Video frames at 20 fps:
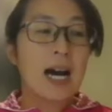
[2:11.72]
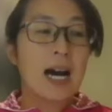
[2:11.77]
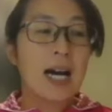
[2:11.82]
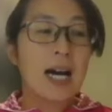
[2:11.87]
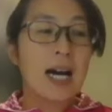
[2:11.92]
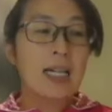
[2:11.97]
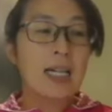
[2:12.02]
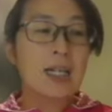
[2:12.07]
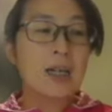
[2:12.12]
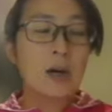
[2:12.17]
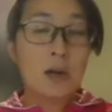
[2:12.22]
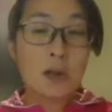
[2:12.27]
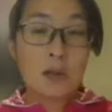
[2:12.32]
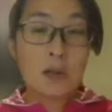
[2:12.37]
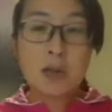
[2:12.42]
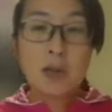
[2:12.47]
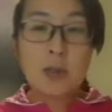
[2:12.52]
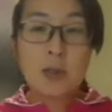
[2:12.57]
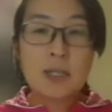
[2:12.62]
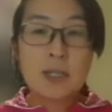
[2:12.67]
I
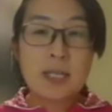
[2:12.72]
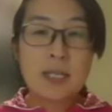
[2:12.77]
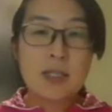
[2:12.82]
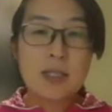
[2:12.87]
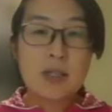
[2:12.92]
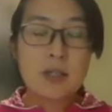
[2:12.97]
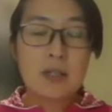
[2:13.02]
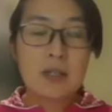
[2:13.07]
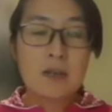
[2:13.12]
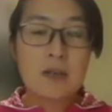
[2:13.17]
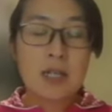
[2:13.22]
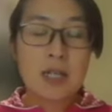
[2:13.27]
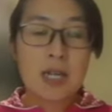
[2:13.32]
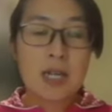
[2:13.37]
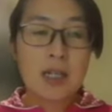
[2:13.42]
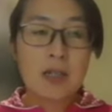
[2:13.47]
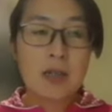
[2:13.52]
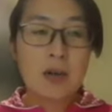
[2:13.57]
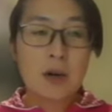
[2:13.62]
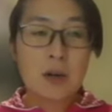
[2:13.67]
also obtained a
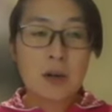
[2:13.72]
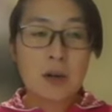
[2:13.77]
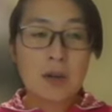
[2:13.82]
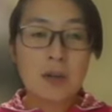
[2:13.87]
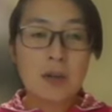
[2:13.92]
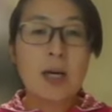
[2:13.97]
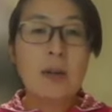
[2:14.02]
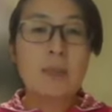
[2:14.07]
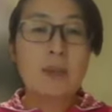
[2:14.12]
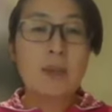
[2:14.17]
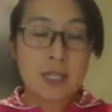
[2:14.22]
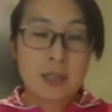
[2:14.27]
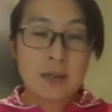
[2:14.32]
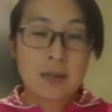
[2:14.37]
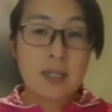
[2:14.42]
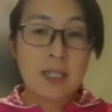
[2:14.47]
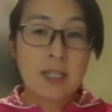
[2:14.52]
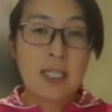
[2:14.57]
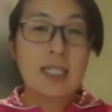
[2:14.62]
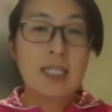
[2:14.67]
certificate called
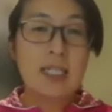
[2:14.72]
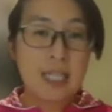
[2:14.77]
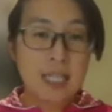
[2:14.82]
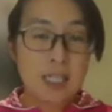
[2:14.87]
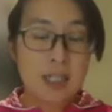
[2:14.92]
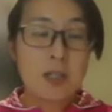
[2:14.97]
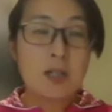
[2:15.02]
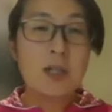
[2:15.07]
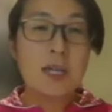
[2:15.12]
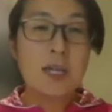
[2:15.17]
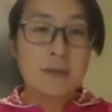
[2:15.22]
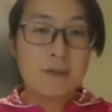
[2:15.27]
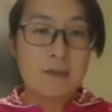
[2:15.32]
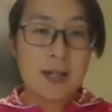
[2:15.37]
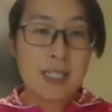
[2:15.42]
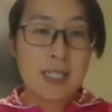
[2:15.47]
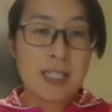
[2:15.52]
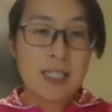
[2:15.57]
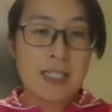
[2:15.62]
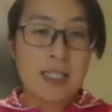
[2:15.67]
breastfeeding NICU
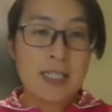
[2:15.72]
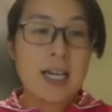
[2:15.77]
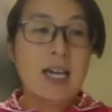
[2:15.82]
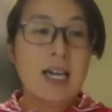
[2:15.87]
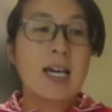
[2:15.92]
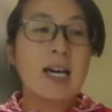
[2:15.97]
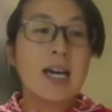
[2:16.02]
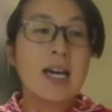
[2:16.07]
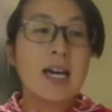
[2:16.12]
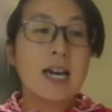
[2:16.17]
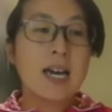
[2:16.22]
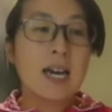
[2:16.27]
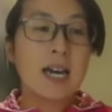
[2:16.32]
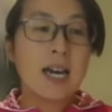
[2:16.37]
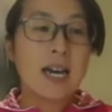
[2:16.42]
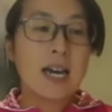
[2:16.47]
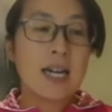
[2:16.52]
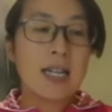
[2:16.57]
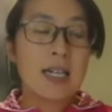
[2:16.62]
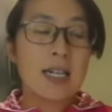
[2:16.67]
infants
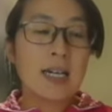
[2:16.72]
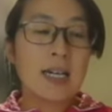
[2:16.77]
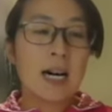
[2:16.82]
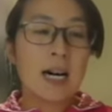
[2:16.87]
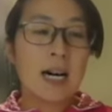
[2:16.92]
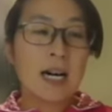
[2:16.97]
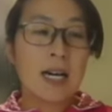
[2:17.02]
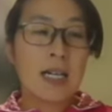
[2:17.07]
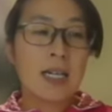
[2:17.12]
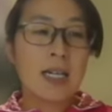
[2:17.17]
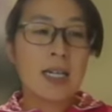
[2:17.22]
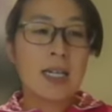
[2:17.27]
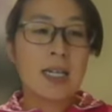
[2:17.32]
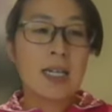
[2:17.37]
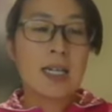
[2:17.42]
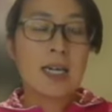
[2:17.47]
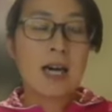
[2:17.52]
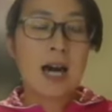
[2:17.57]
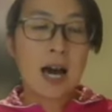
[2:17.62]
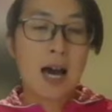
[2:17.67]
and
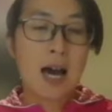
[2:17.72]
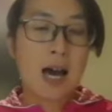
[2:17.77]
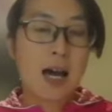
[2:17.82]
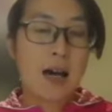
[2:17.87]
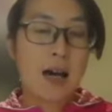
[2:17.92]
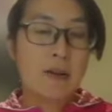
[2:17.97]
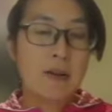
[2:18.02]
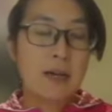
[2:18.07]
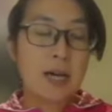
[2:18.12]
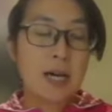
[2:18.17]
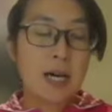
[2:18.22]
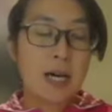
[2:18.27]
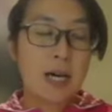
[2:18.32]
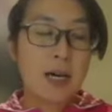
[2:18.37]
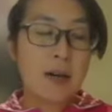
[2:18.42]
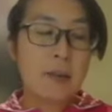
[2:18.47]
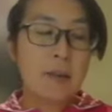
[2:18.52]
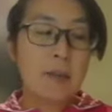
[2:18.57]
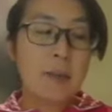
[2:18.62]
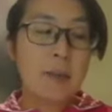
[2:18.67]
I have
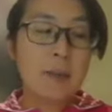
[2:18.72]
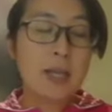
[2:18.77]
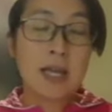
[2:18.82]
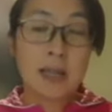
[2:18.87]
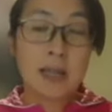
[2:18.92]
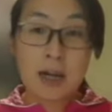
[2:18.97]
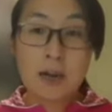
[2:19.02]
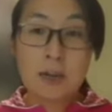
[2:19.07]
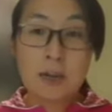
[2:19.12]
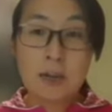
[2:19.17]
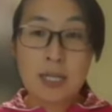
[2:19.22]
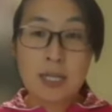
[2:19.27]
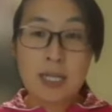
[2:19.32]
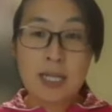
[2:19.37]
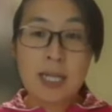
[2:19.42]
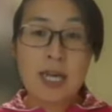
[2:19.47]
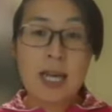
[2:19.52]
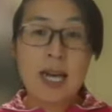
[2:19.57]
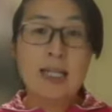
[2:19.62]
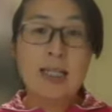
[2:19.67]
um,
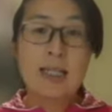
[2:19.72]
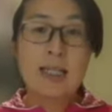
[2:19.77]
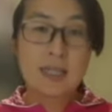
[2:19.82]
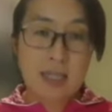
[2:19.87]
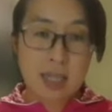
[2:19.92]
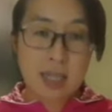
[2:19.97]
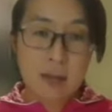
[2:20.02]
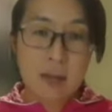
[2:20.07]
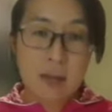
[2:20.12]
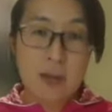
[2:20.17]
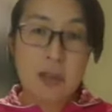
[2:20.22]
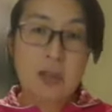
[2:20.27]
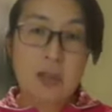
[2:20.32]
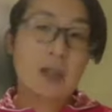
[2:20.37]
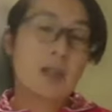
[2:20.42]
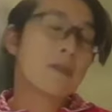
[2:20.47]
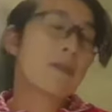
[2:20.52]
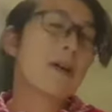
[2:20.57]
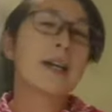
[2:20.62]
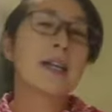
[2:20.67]
NRP and stable
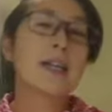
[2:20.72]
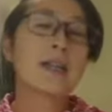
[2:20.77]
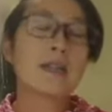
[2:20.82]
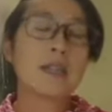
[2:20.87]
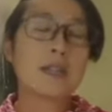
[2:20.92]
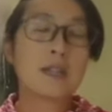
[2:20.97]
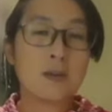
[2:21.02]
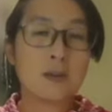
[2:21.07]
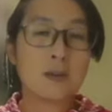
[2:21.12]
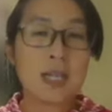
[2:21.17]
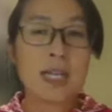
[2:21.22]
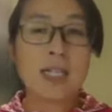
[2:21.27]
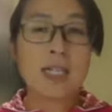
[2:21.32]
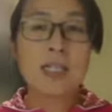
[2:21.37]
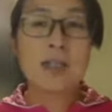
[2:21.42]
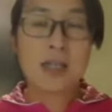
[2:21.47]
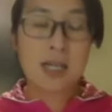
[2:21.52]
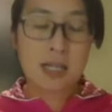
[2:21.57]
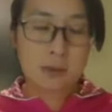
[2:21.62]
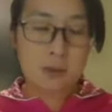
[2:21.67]
certified
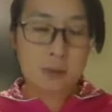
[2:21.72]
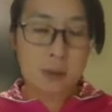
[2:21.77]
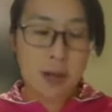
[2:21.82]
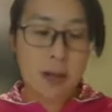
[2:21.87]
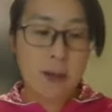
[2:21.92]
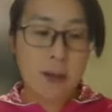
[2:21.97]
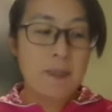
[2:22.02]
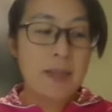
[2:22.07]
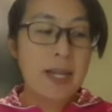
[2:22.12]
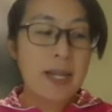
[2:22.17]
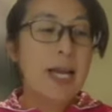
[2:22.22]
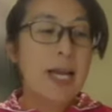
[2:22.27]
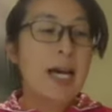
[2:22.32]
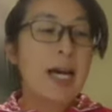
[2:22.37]
certification as well.